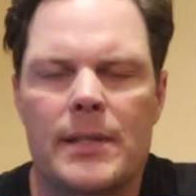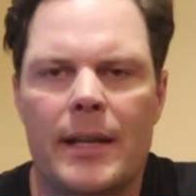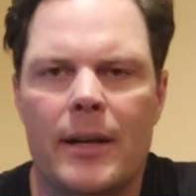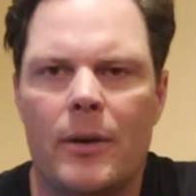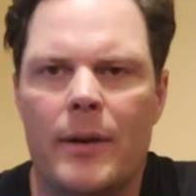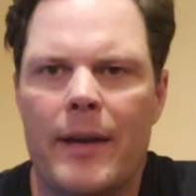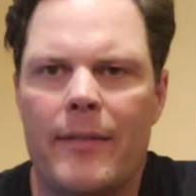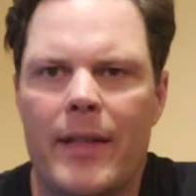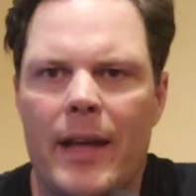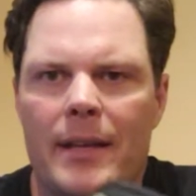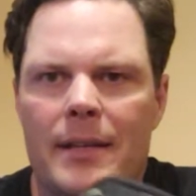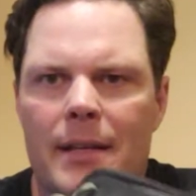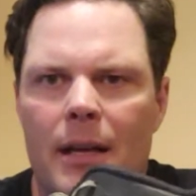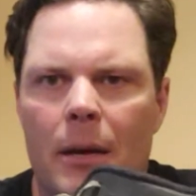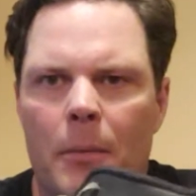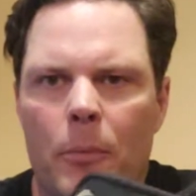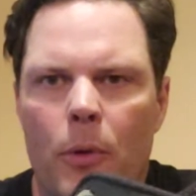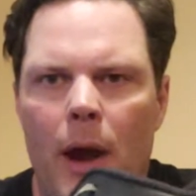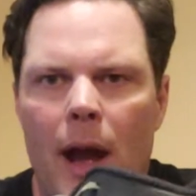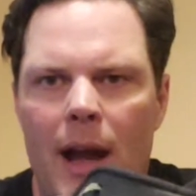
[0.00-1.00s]
They don't have that
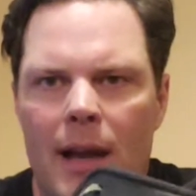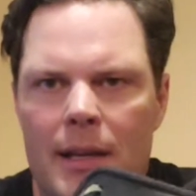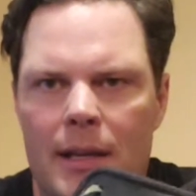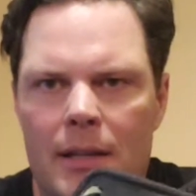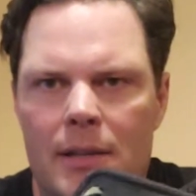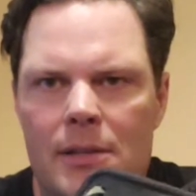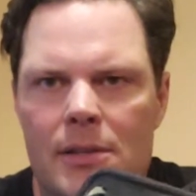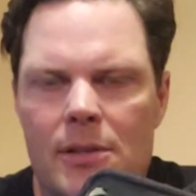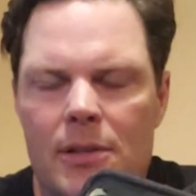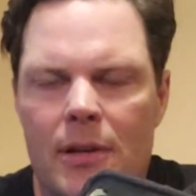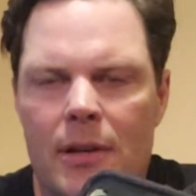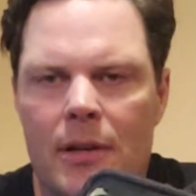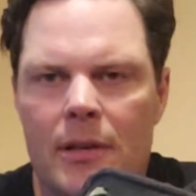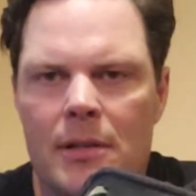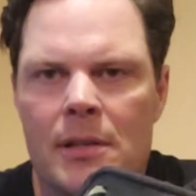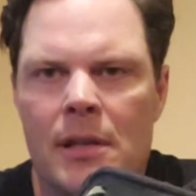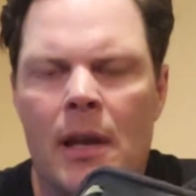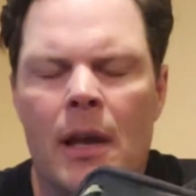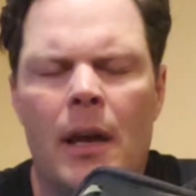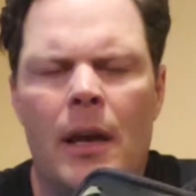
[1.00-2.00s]
dumb rock
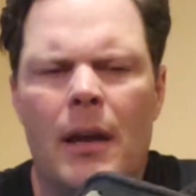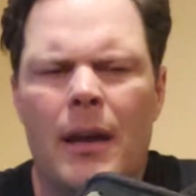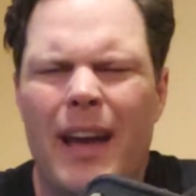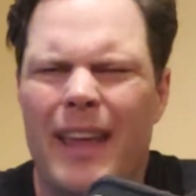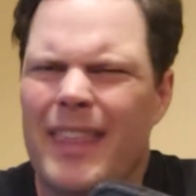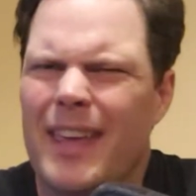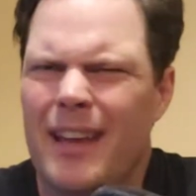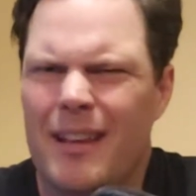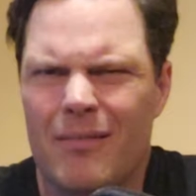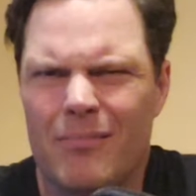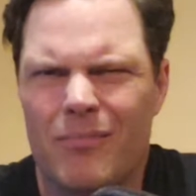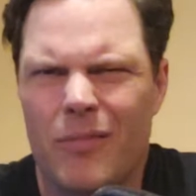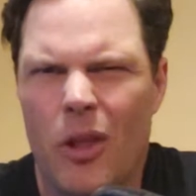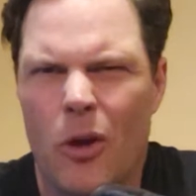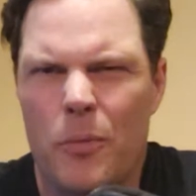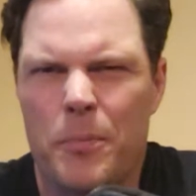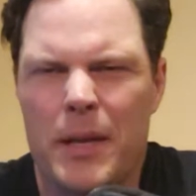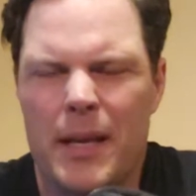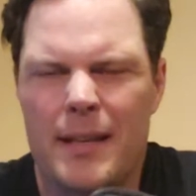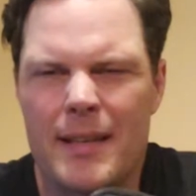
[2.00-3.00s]
insert. I think
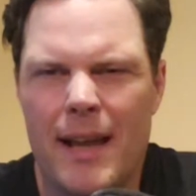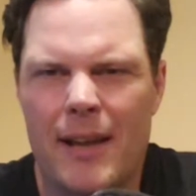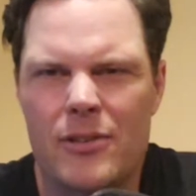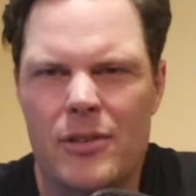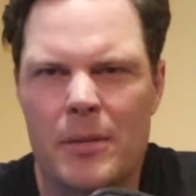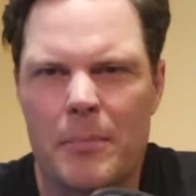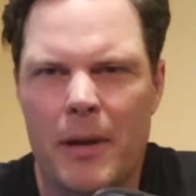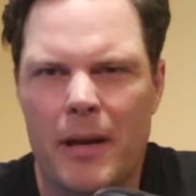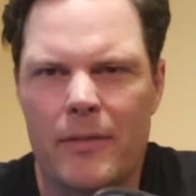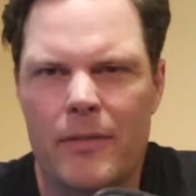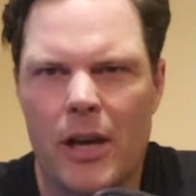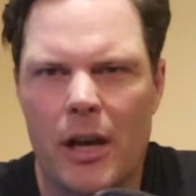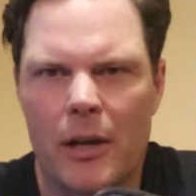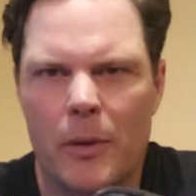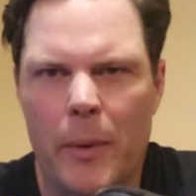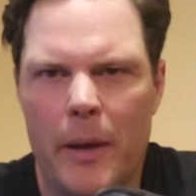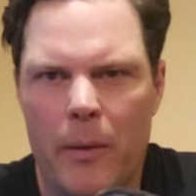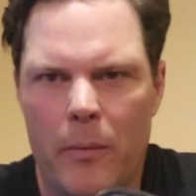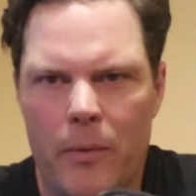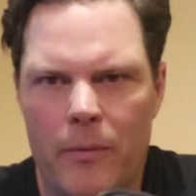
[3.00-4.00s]
Lone Peaks actually might have gone
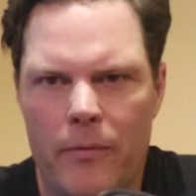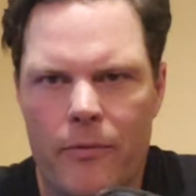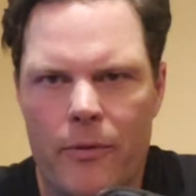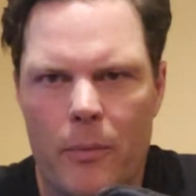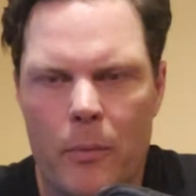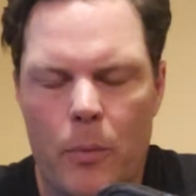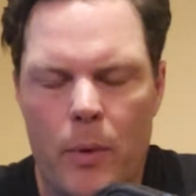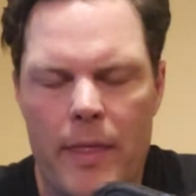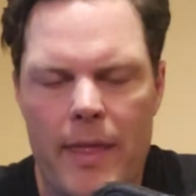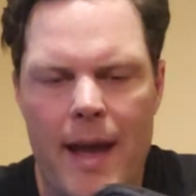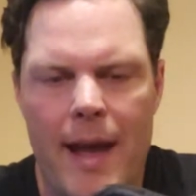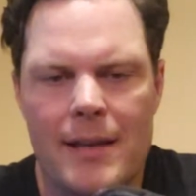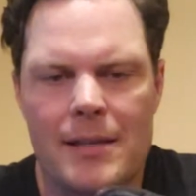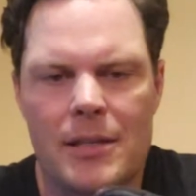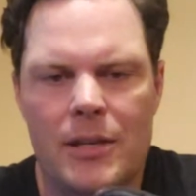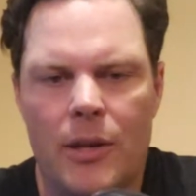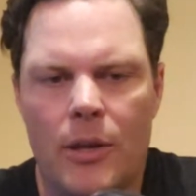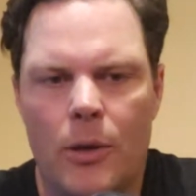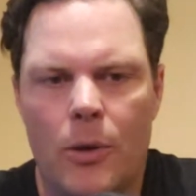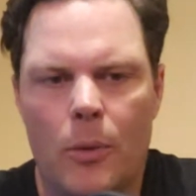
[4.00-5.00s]
away with that
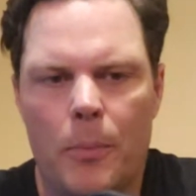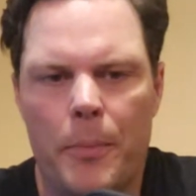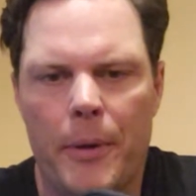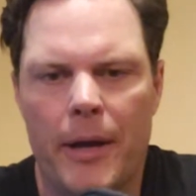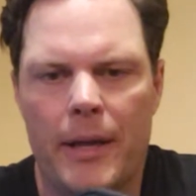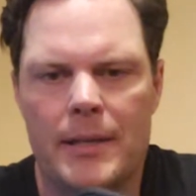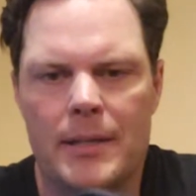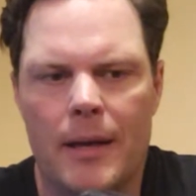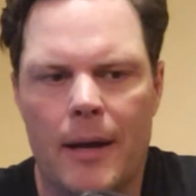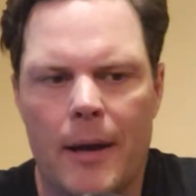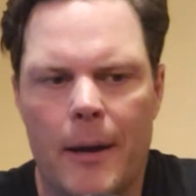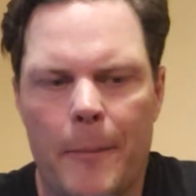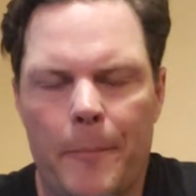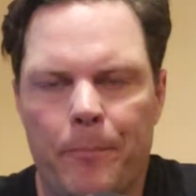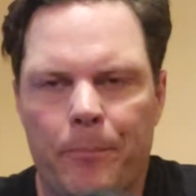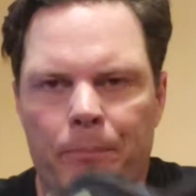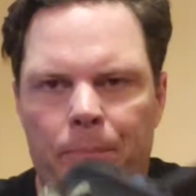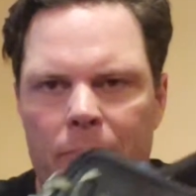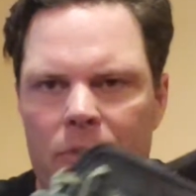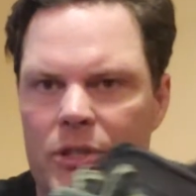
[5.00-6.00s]
too, but
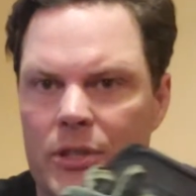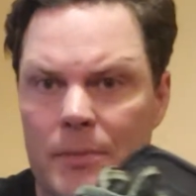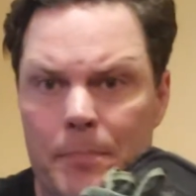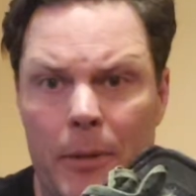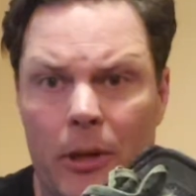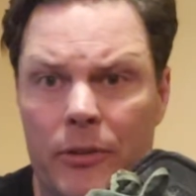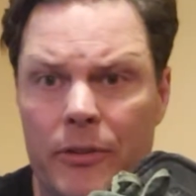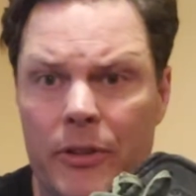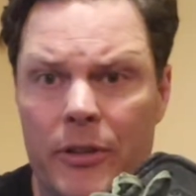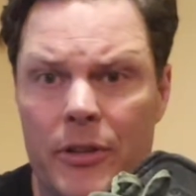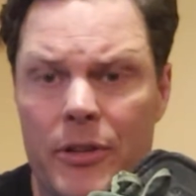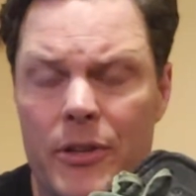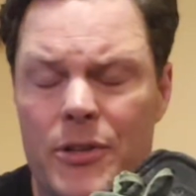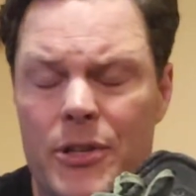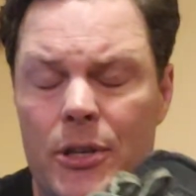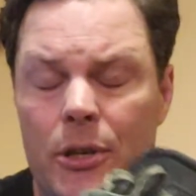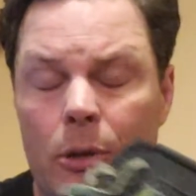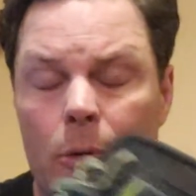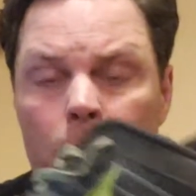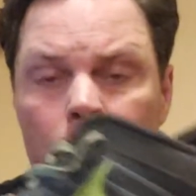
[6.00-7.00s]
it's just built into the
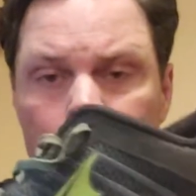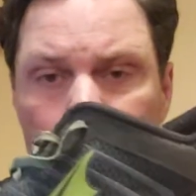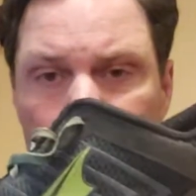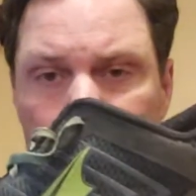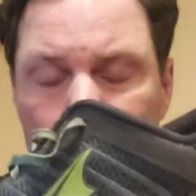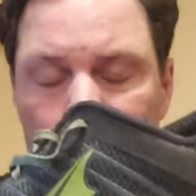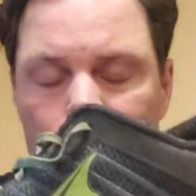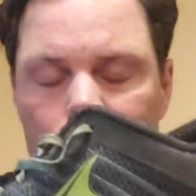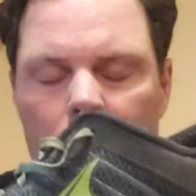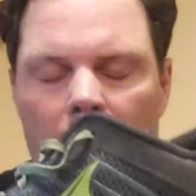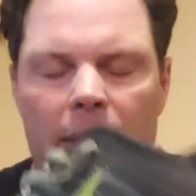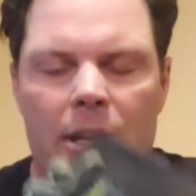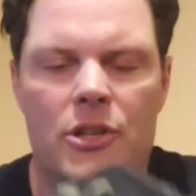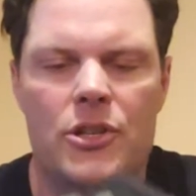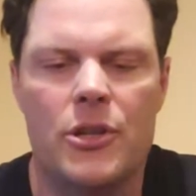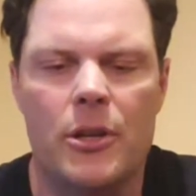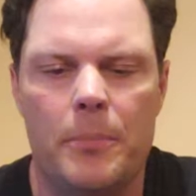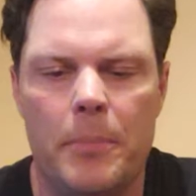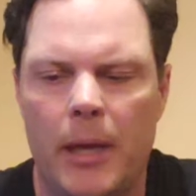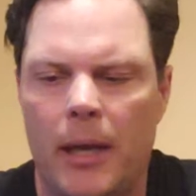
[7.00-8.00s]
shoe like it
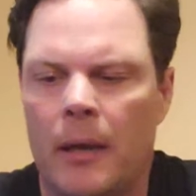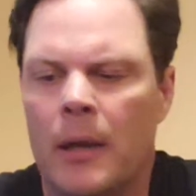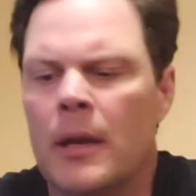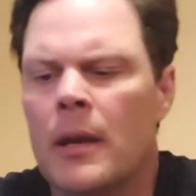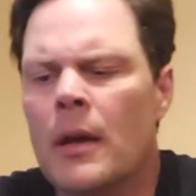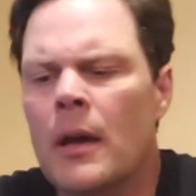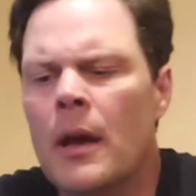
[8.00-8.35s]
should be.